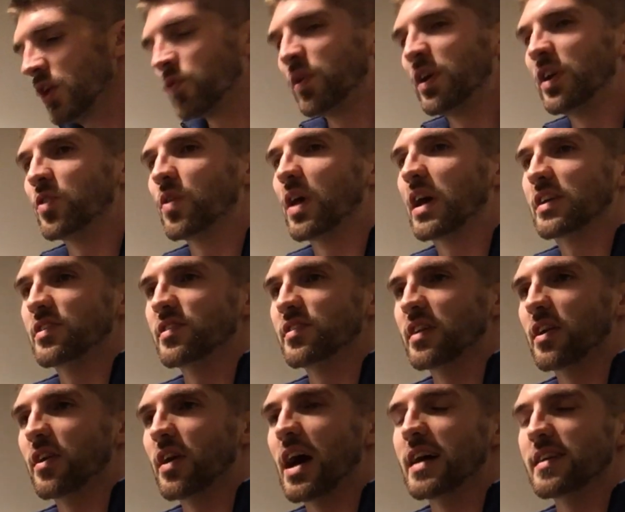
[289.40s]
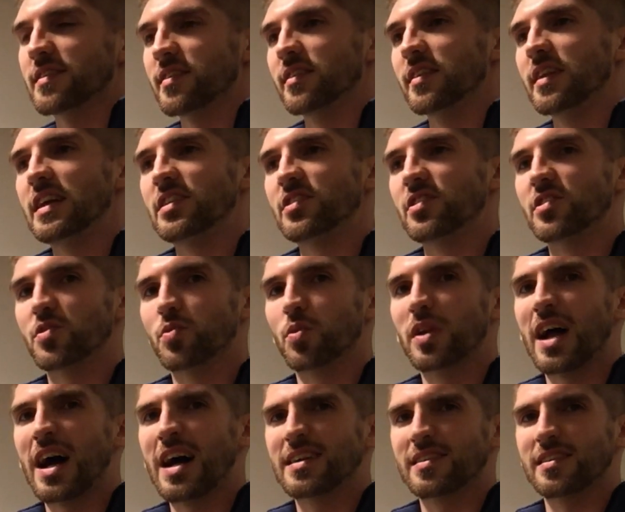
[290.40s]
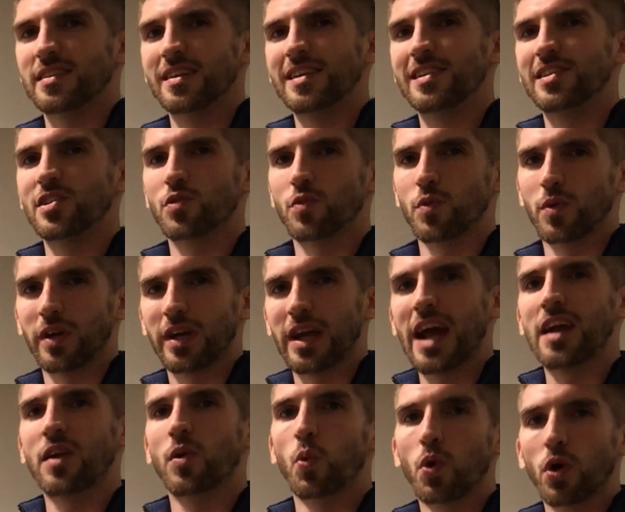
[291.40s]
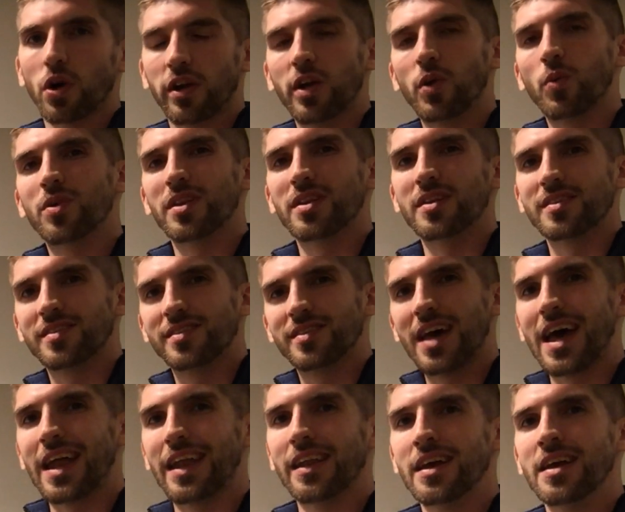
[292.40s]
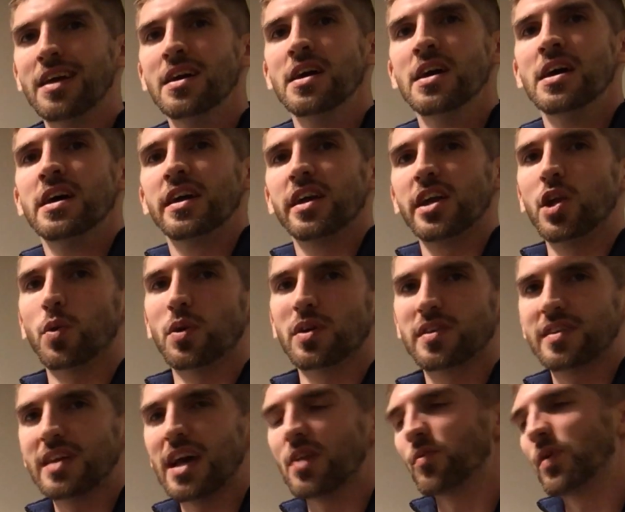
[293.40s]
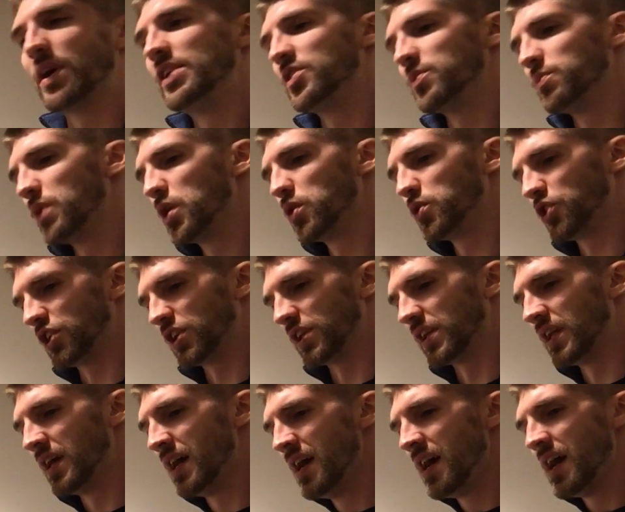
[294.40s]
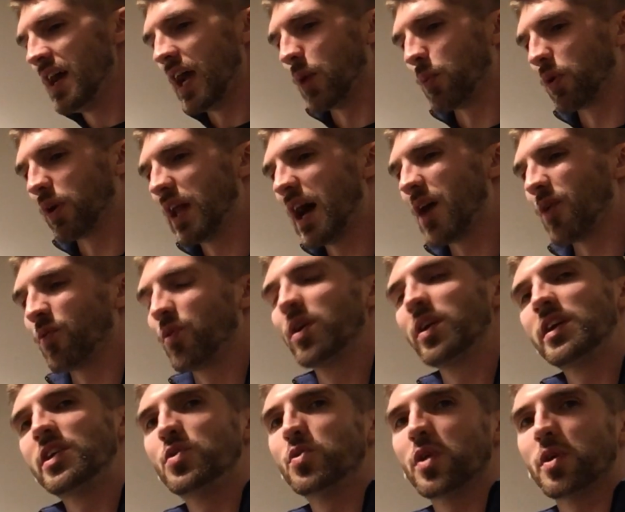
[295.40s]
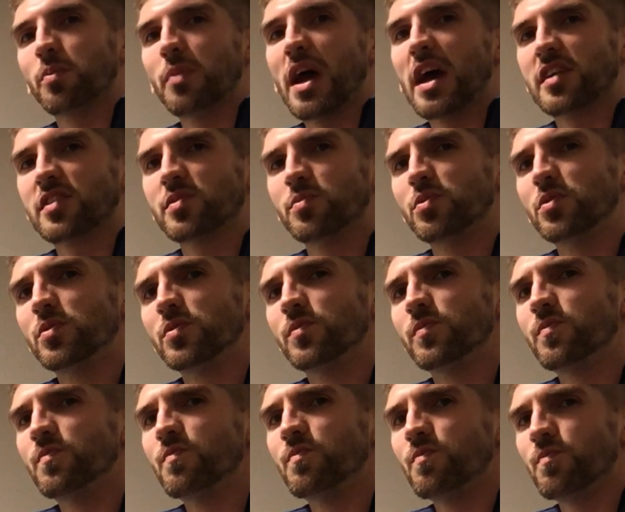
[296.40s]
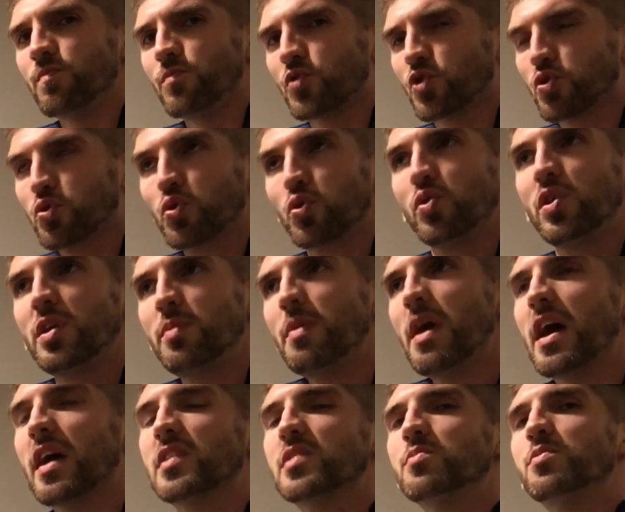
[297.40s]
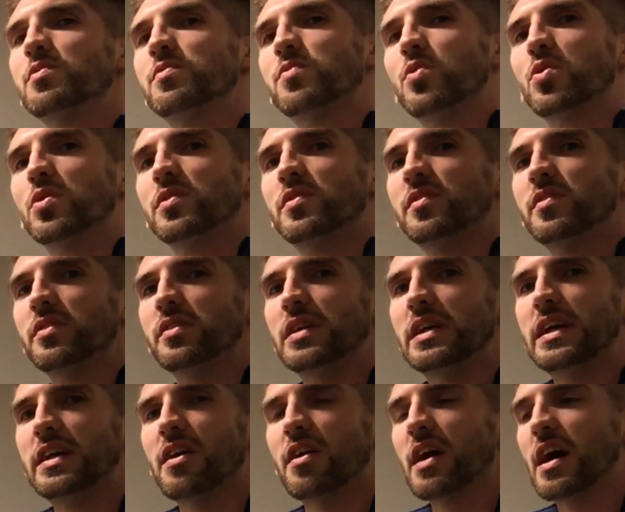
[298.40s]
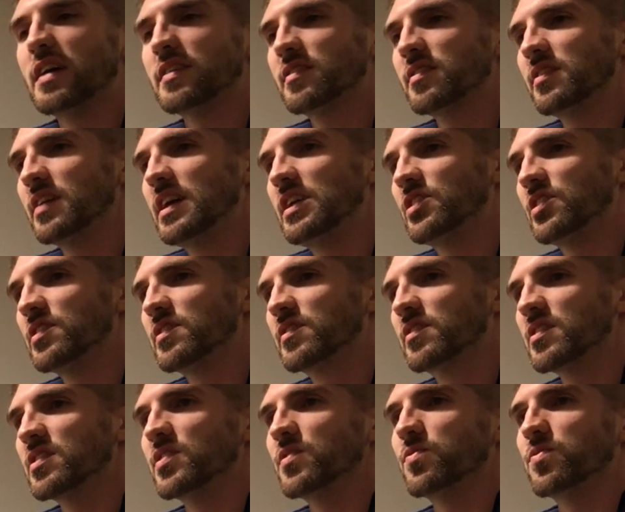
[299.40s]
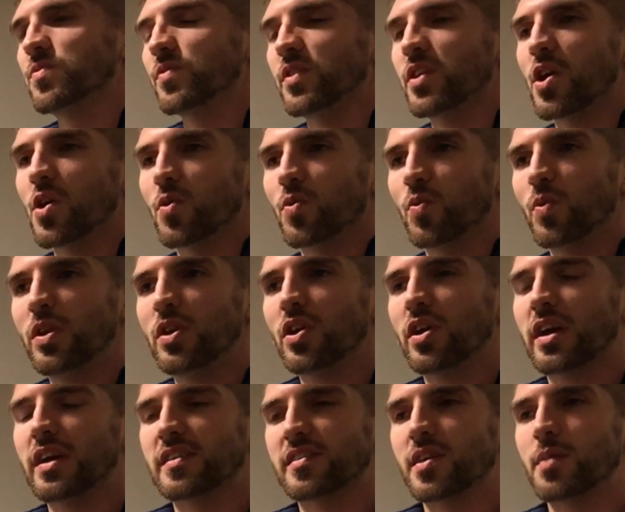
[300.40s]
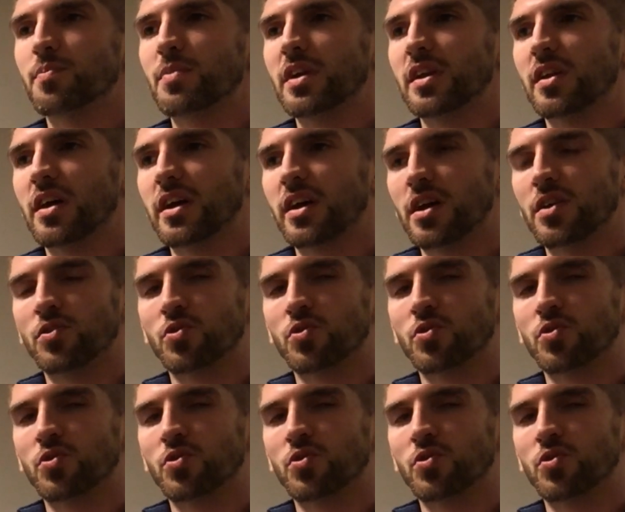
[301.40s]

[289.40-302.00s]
redirections and our oscillations. Where the oscillations, we were kind of working within a set range of motion, and we're not really doing truly maximal force in our oscillations, because if we look at something like our